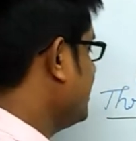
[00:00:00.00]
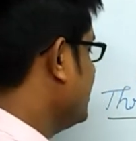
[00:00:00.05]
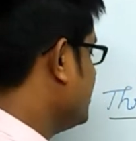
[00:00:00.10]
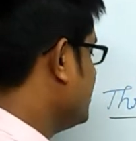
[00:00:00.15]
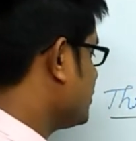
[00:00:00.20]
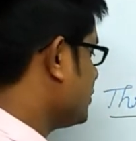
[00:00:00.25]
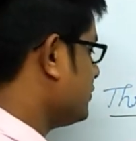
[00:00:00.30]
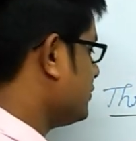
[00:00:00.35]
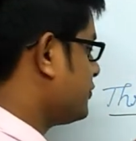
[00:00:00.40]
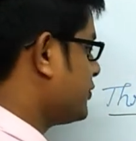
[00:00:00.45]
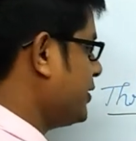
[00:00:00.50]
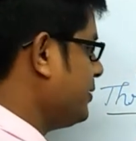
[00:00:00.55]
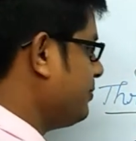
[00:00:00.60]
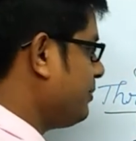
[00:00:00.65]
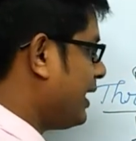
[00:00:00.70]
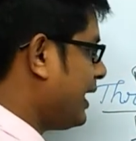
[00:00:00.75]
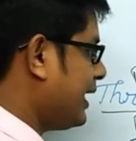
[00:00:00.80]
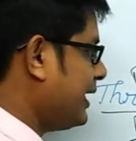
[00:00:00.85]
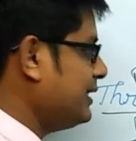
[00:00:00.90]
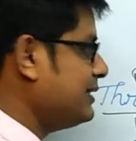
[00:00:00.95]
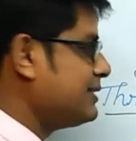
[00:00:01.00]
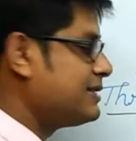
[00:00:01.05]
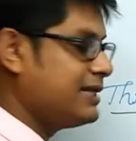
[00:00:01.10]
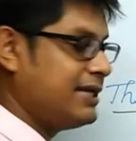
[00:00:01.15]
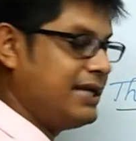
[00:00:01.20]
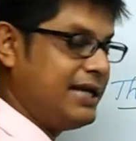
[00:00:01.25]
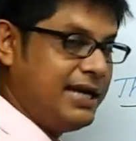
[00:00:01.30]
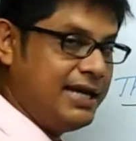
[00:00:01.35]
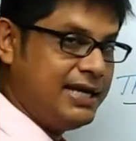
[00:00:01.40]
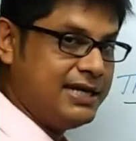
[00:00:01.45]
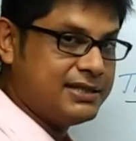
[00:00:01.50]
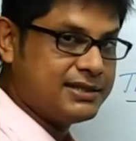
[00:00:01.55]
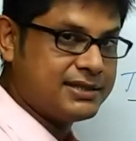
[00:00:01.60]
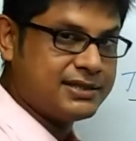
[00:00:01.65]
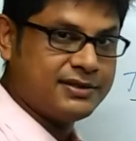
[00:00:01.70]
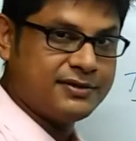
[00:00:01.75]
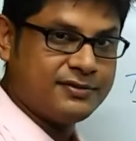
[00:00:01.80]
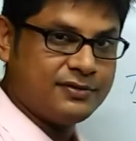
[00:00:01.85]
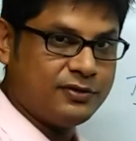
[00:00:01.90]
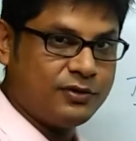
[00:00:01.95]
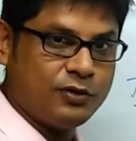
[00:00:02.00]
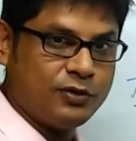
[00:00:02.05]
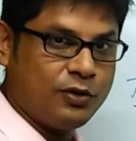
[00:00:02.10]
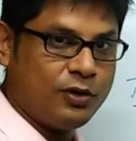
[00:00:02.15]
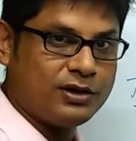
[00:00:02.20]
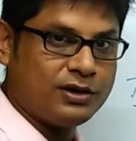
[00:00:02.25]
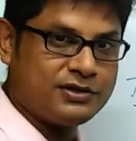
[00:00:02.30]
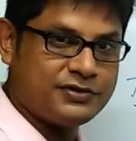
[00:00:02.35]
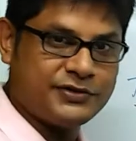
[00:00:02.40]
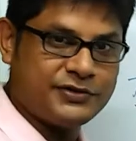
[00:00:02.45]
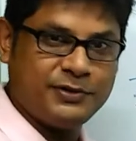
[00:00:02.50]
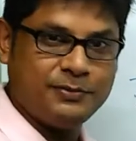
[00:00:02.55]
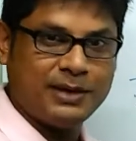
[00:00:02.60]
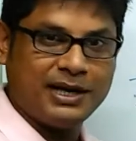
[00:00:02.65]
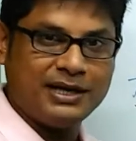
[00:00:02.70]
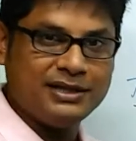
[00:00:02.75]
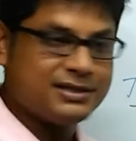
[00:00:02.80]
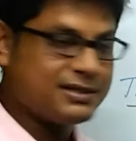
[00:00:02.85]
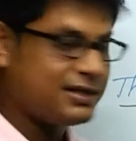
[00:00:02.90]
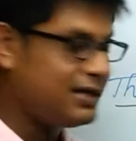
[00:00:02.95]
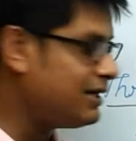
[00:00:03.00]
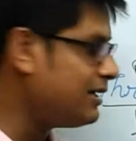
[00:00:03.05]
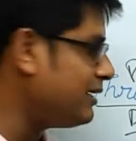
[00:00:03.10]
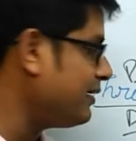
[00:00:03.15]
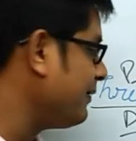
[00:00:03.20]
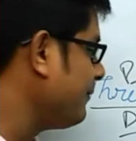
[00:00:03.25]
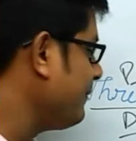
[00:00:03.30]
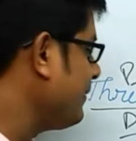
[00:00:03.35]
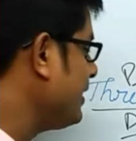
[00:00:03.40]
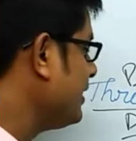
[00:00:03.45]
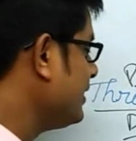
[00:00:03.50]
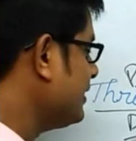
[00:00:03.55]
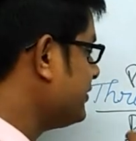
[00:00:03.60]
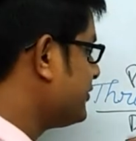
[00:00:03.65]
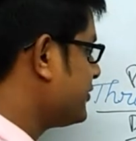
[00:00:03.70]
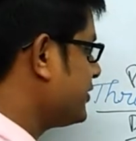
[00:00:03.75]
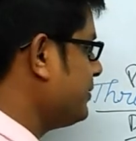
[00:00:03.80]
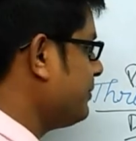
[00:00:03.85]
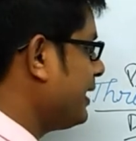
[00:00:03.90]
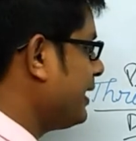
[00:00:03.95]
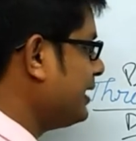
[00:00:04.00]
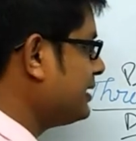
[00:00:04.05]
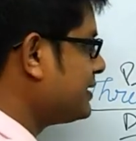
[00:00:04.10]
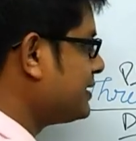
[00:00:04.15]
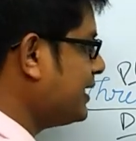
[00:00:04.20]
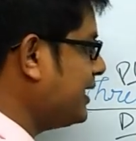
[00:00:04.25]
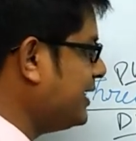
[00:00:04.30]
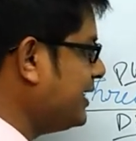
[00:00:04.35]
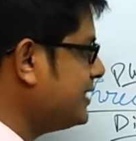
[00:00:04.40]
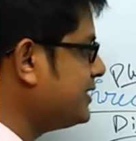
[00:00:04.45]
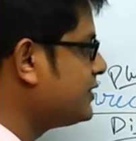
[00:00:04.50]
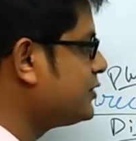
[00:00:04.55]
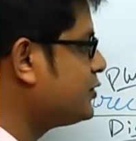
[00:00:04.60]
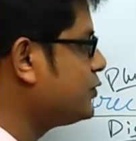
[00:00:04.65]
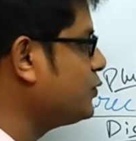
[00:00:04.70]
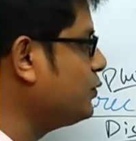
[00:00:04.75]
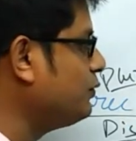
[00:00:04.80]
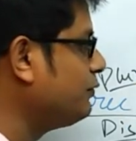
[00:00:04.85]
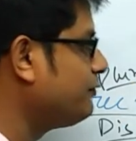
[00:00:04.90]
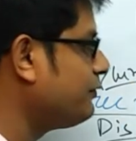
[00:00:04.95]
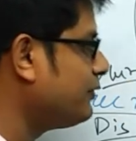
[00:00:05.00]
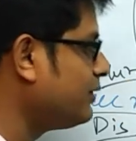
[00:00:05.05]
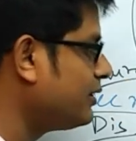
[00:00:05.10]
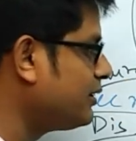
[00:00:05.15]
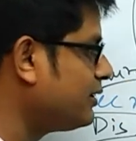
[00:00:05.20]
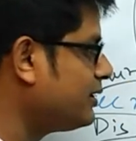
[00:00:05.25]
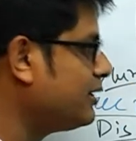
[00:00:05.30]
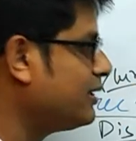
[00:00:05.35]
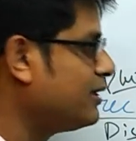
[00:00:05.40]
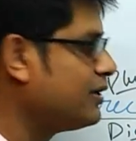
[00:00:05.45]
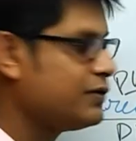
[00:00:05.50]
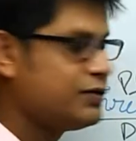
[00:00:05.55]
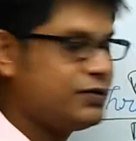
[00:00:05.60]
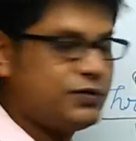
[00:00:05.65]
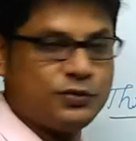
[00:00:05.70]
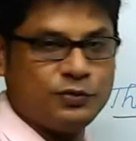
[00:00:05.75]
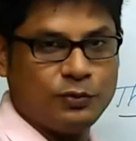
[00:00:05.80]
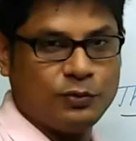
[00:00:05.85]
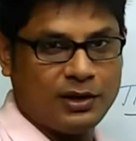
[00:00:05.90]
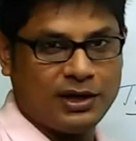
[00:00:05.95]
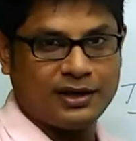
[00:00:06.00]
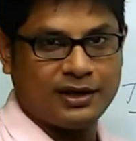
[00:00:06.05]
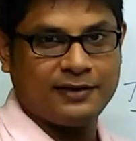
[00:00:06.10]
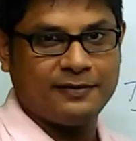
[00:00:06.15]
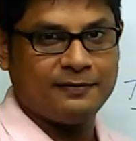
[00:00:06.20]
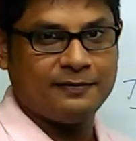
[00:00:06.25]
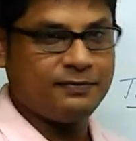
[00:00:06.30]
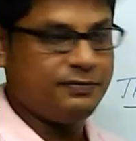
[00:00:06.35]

So 3 miles is, not 3 miles are. 3 miles is too far to walk.